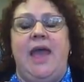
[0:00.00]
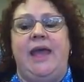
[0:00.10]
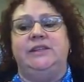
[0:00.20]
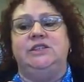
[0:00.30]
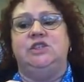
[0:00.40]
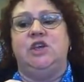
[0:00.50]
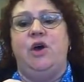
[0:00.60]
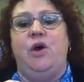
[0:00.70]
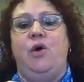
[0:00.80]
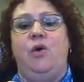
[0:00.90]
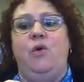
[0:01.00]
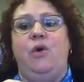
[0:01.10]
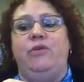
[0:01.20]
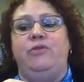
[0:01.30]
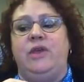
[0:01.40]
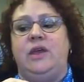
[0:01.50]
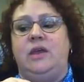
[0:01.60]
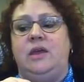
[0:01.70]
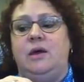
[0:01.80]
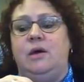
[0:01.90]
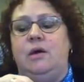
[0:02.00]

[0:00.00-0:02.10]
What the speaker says: And so the